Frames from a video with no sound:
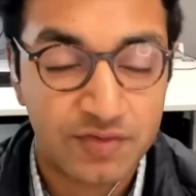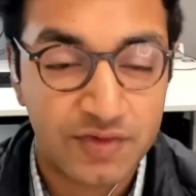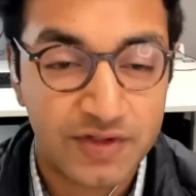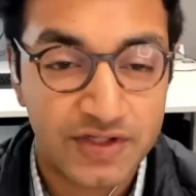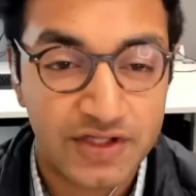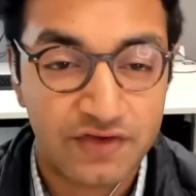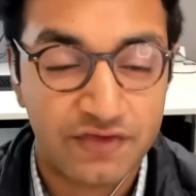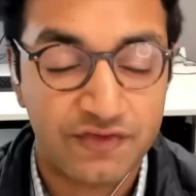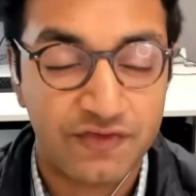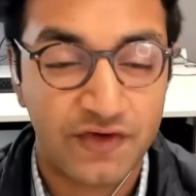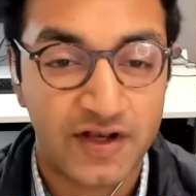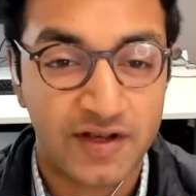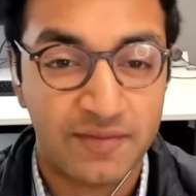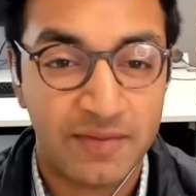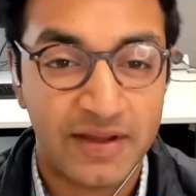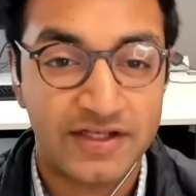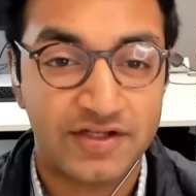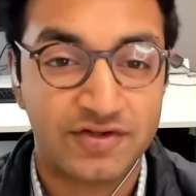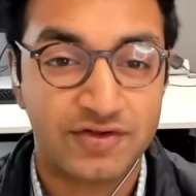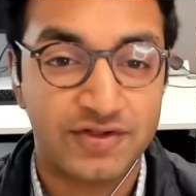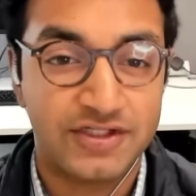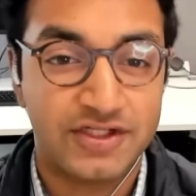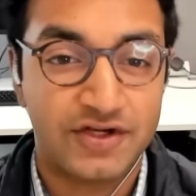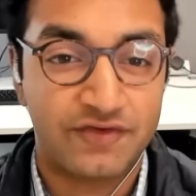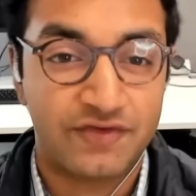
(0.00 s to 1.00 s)
is really a
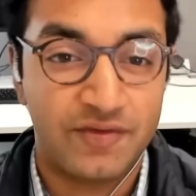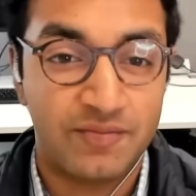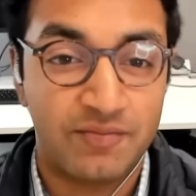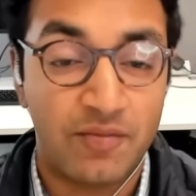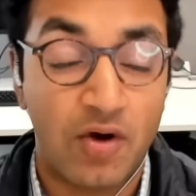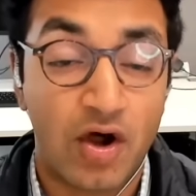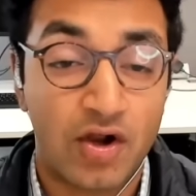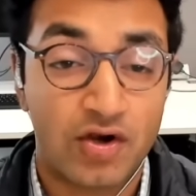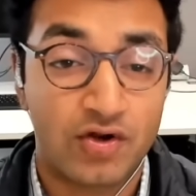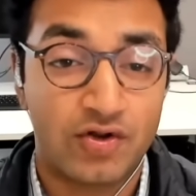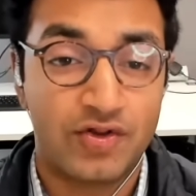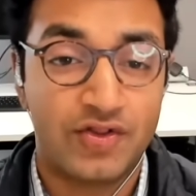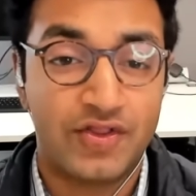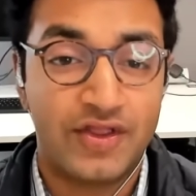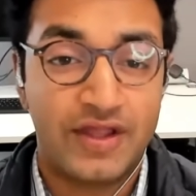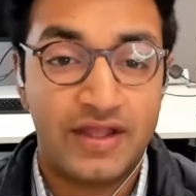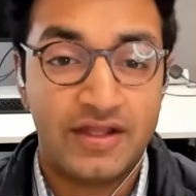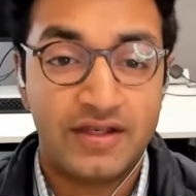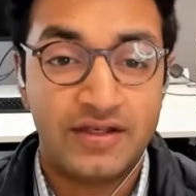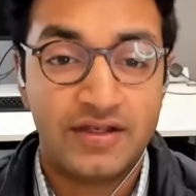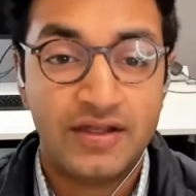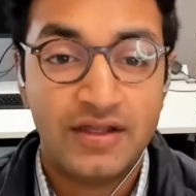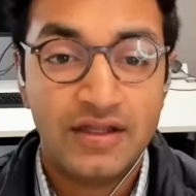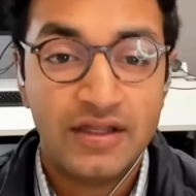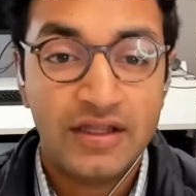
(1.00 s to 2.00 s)
fundamentally different model
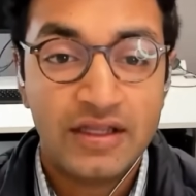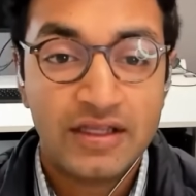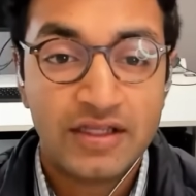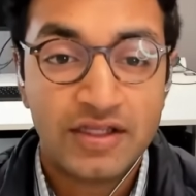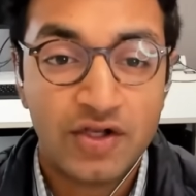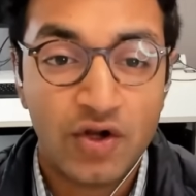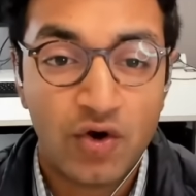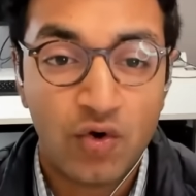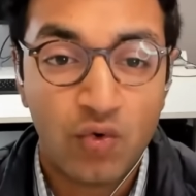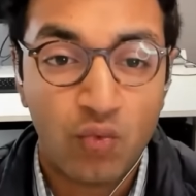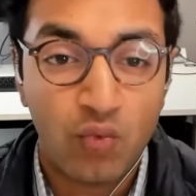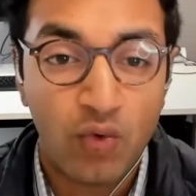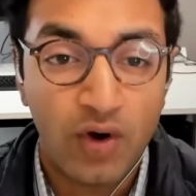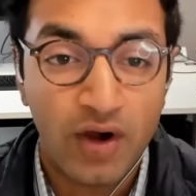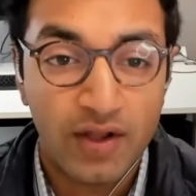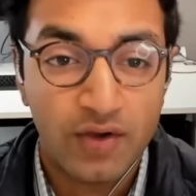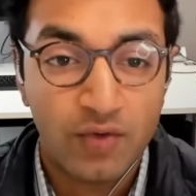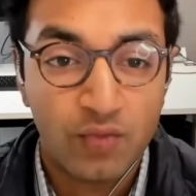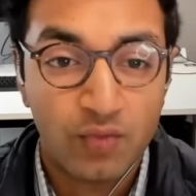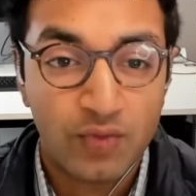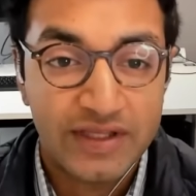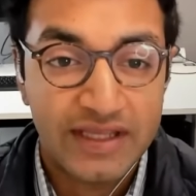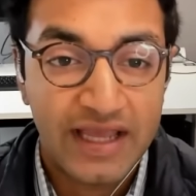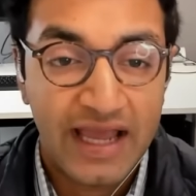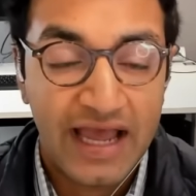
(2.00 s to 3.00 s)
than you know
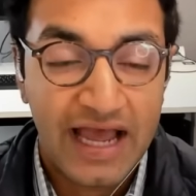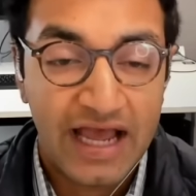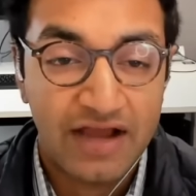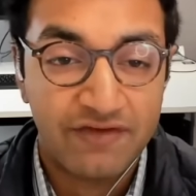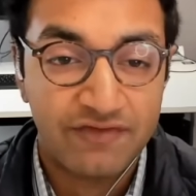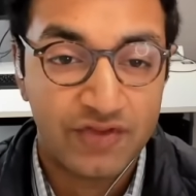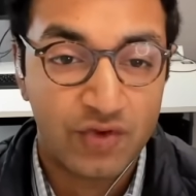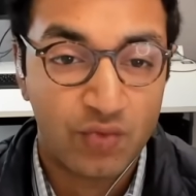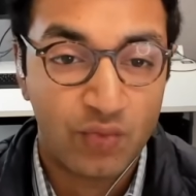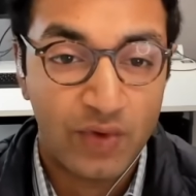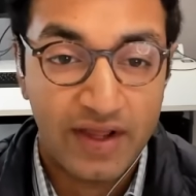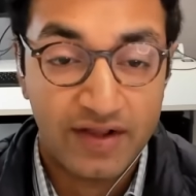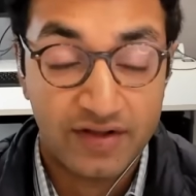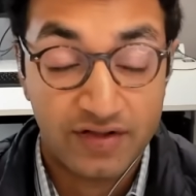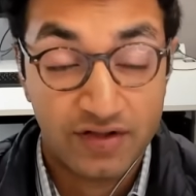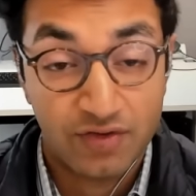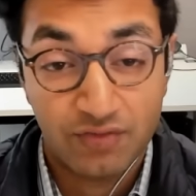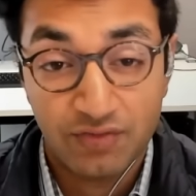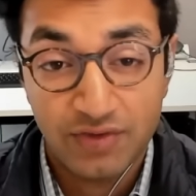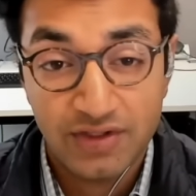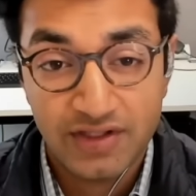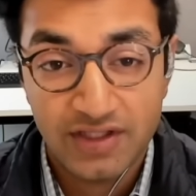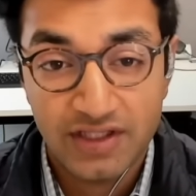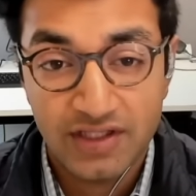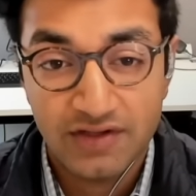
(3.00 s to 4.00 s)
what we have in the West,
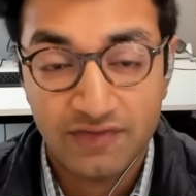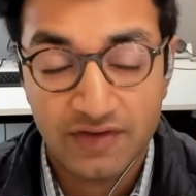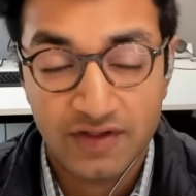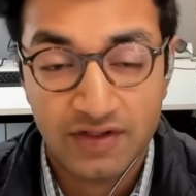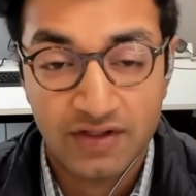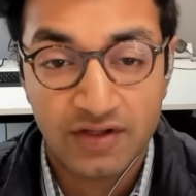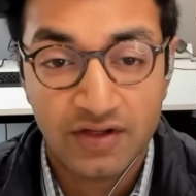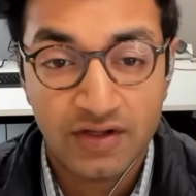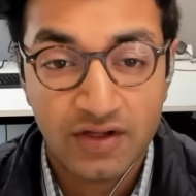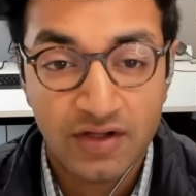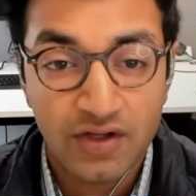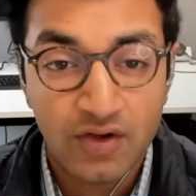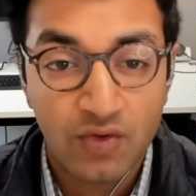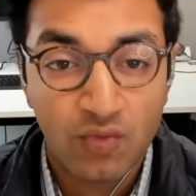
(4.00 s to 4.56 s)
or really even